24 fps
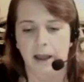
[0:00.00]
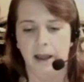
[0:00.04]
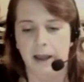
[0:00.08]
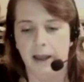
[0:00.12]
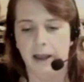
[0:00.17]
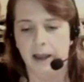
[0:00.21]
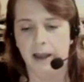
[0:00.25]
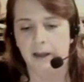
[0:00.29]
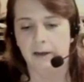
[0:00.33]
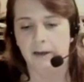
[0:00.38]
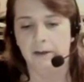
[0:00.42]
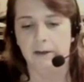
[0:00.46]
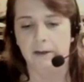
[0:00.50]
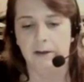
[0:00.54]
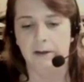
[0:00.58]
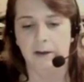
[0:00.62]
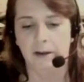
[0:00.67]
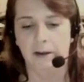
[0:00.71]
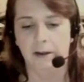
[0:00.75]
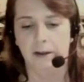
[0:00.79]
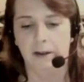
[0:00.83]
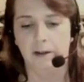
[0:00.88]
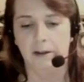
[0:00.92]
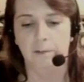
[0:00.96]
And
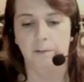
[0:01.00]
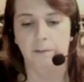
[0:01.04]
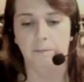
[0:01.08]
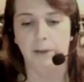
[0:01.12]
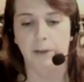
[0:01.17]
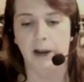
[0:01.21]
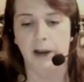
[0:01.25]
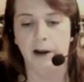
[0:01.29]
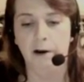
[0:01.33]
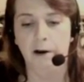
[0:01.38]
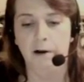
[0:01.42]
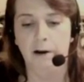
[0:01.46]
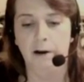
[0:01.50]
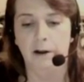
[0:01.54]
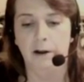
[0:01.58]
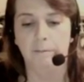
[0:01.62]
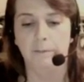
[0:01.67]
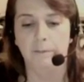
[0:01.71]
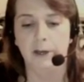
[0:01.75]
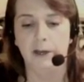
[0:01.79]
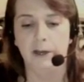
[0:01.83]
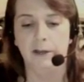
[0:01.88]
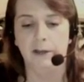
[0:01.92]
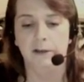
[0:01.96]
para
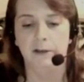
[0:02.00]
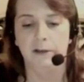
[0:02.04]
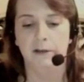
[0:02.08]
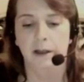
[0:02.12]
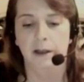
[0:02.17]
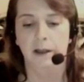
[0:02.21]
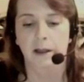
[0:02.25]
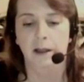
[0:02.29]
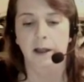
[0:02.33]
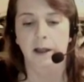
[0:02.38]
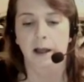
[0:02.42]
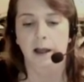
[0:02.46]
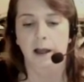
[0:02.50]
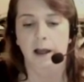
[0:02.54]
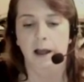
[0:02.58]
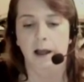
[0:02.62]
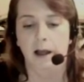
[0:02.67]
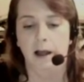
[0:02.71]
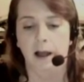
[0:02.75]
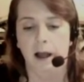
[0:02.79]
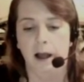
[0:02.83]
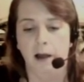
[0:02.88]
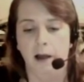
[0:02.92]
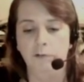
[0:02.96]
means
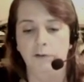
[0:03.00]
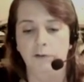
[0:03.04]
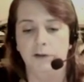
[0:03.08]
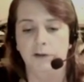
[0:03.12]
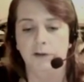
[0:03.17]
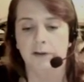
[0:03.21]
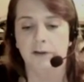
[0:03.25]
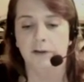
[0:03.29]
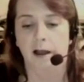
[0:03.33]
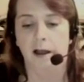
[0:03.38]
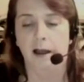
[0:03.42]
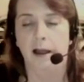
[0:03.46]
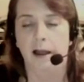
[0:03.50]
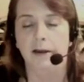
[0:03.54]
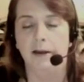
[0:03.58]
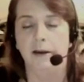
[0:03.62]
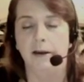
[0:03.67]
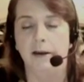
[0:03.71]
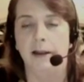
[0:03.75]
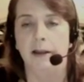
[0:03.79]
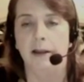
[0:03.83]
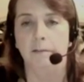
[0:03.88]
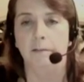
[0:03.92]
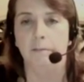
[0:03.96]

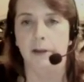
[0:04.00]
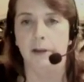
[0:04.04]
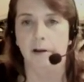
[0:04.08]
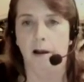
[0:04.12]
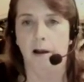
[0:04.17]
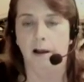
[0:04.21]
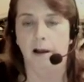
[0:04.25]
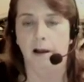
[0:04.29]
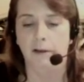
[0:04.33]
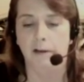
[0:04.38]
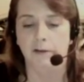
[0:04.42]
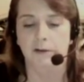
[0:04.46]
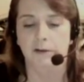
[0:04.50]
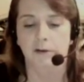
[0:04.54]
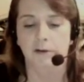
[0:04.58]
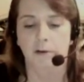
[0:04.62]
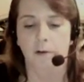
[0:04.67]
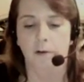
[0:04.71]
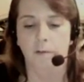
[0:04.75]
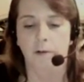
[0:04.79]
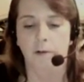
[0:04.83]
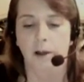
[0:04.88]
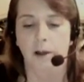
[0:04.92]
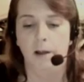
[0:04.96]
outside and beyond.
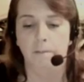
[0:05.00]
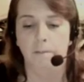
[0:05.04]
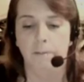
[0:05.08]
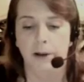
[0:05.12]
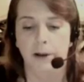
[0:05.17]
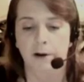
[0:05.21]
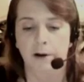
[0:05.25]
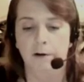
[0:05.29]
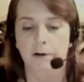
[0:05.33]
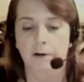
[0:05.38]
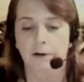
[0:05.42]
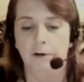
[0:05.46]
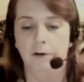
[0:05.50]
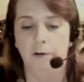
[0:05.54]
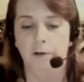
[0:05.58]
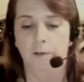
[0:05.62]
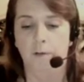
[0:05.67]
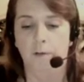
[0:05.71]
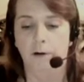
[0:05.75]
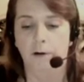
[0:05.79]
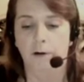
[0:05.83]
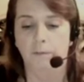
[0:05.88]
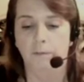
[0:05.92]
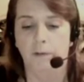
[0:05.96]
So
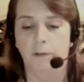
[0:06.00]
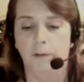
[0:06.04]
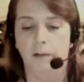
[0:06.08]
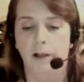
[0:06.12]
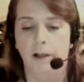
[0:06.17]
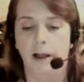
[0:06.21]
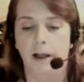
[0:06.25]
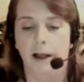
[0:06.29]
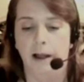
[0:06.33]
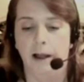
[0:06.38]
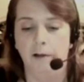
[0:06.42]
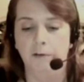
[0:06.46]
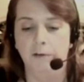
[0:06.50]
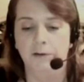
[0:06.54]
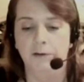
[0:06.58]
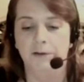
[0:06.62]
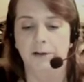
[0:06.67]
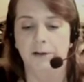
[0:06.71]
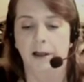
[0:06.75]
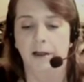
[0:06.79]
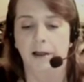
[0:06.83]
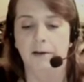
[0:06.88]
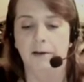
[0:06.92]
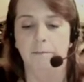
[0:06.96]
paranormal,
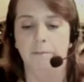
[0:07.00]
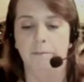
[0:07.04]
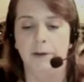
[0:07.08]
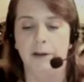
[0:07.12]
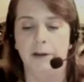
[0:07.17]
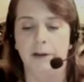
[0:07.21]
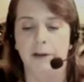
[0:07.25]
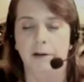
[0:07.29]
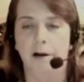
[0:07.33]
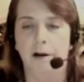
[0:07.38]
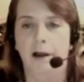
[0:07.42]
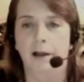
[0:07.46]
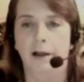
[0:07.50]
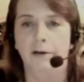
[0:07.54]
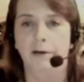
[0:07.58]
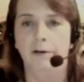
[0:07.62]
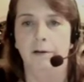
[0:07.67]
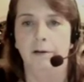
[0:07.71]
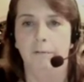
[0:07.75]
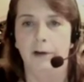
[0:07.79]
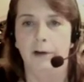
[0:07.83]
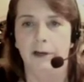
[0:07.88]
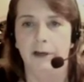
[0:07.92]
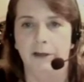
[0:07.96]
outside and
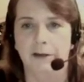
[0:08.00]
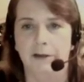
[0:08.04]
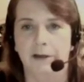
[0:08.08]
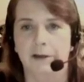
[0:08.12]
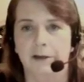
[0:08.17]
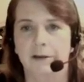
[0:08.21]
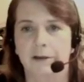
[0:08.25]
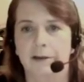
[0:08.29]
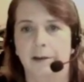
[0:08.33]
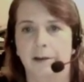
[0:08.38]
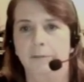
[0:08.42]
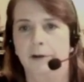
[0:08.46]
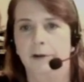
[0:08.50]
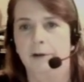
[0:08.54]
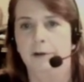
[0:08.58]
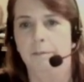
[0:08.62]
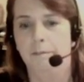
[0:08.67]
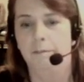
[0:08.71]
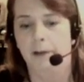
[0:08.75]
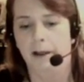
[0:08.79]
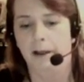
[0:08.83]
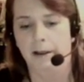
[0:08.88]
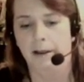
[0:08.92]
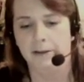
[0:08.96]
beyond what is
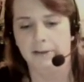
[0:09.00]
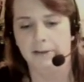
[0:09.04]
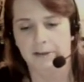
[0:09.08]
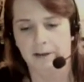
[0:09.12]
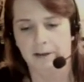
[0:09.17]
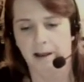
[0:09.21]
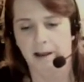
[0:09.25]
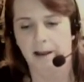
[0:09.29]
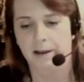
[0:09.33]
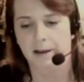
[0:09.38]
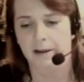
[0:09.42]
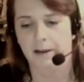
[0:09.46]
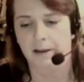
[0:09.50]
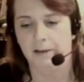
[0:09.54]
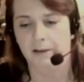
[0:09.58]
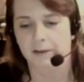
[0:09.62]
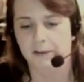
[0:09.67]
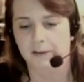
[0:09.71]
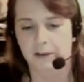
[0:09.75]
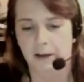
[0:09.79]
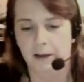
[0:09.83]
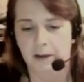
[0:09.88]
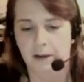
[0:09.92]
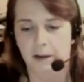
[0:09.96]
accepted by
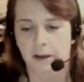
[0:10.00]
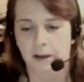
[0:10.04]
science.